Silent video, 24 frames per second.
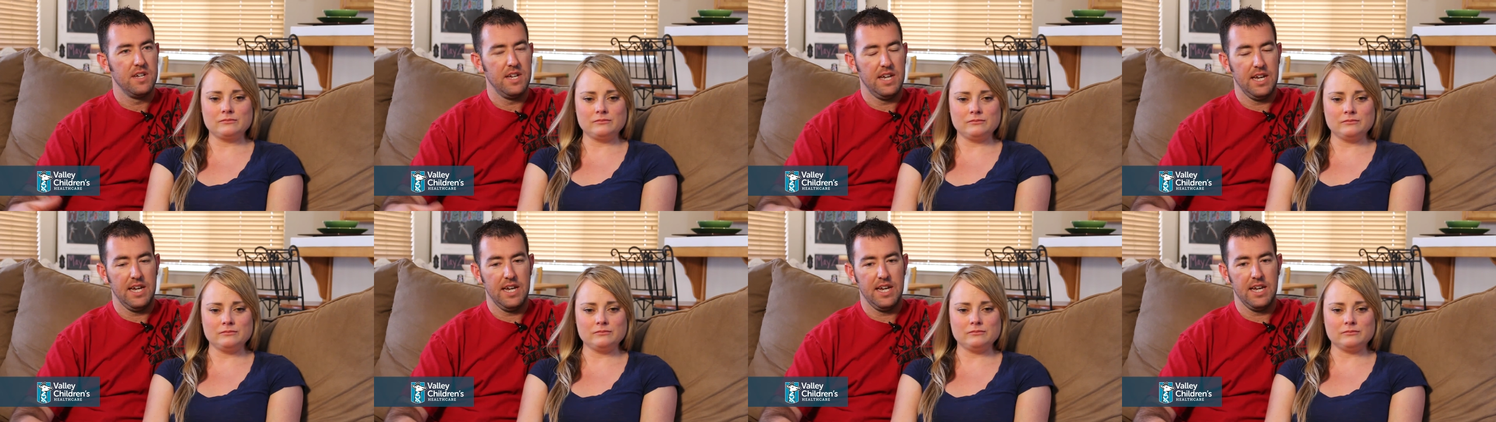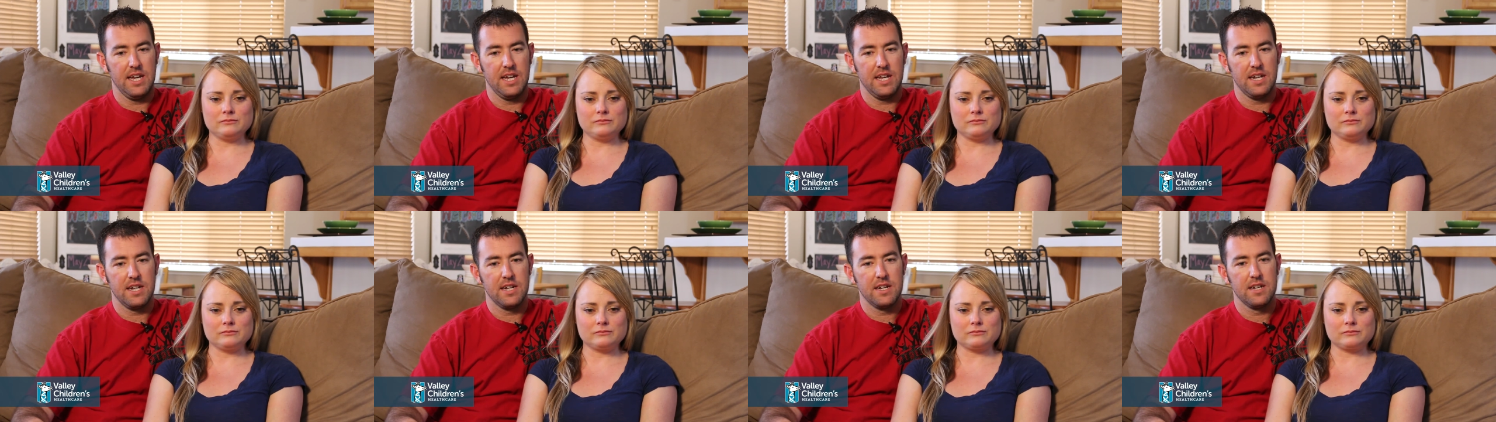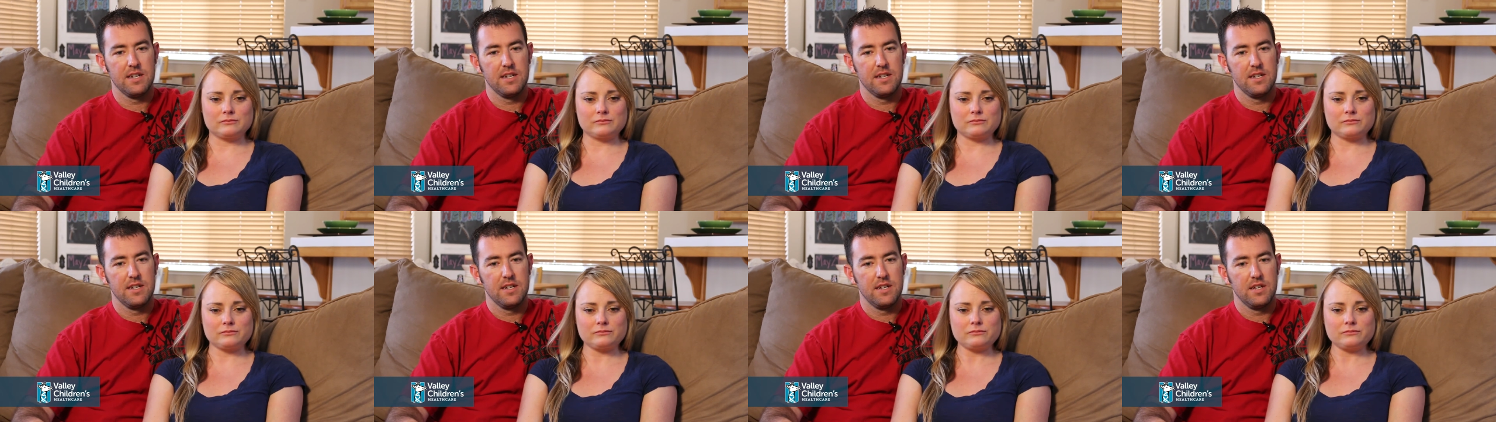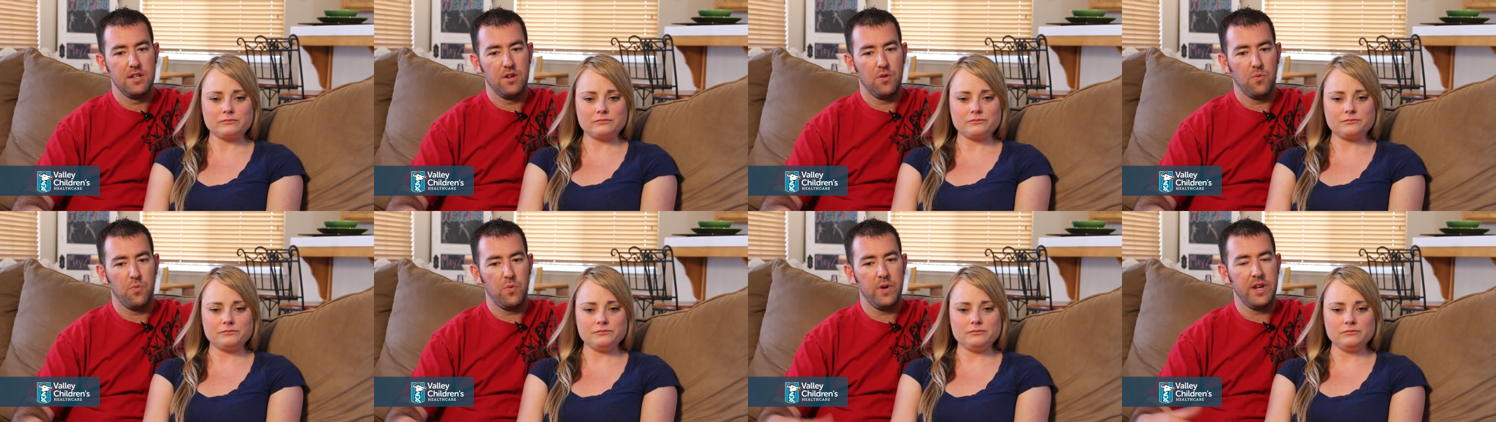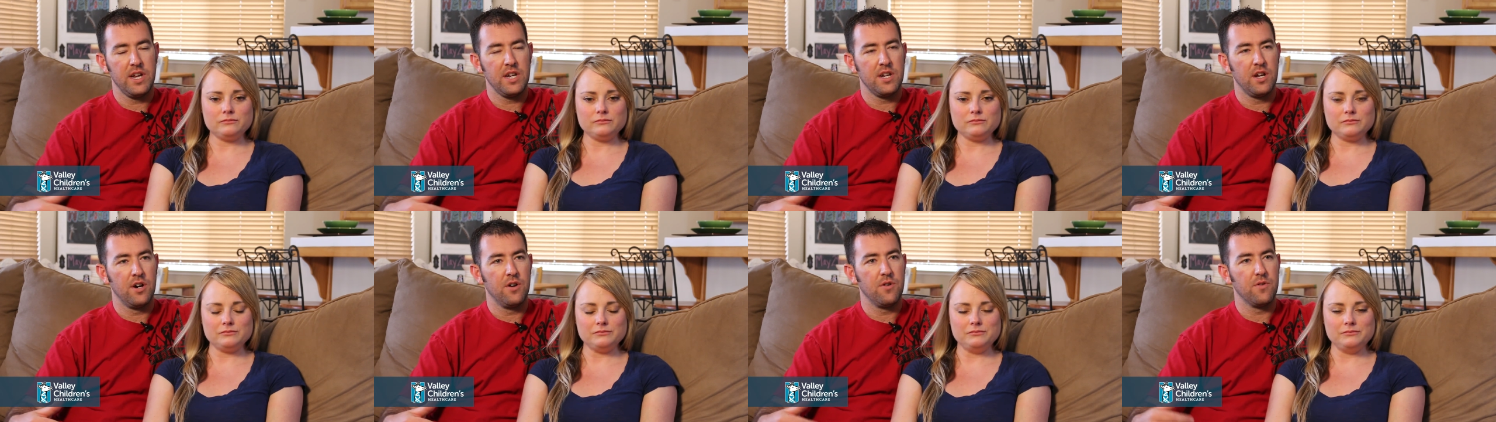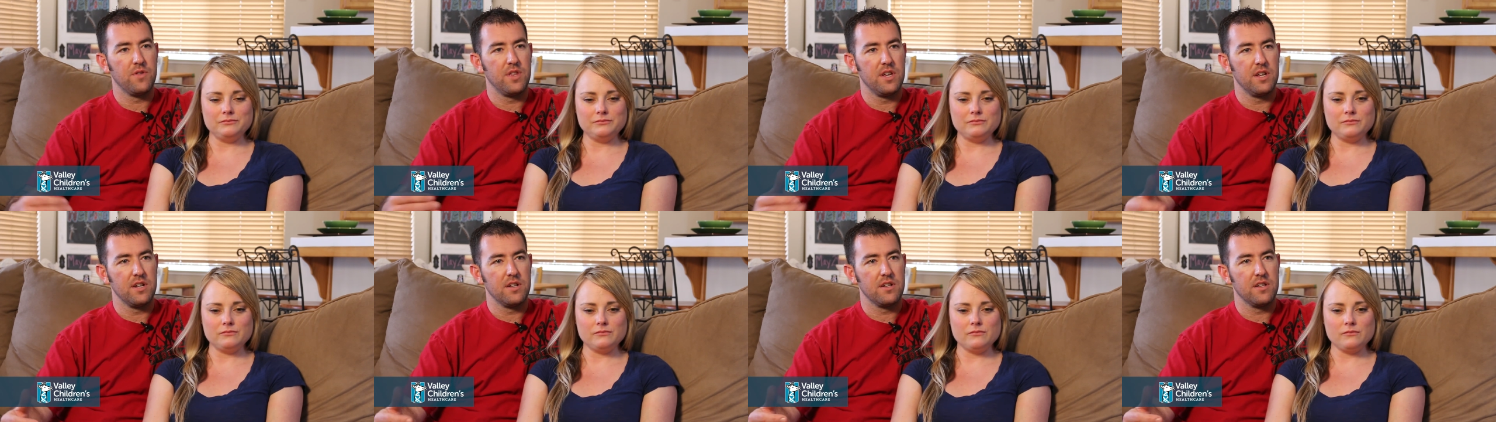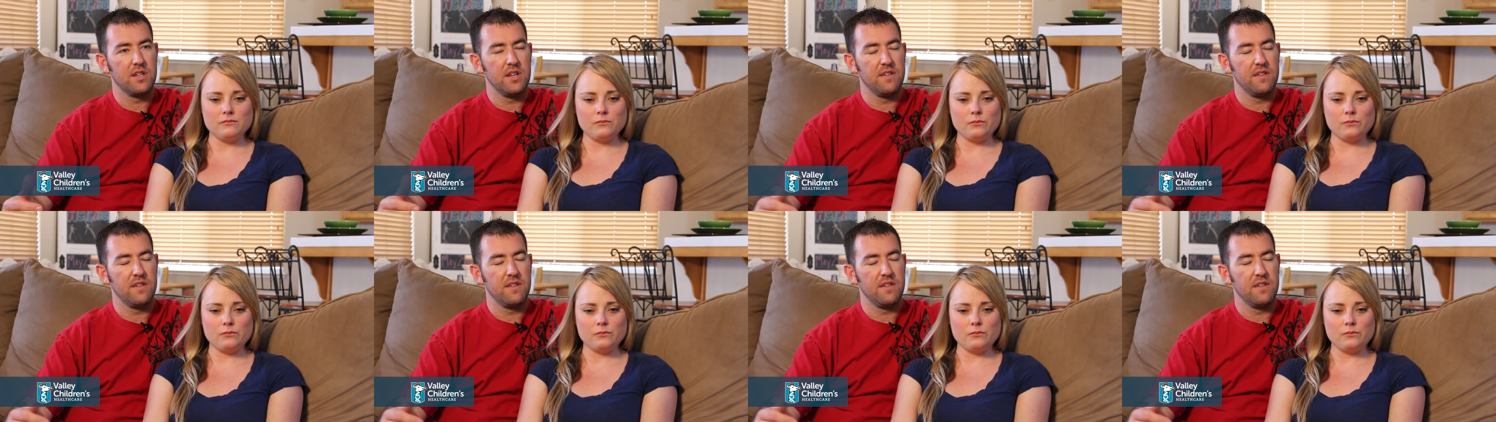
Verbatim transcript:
Speaker 1: And you know, we know that,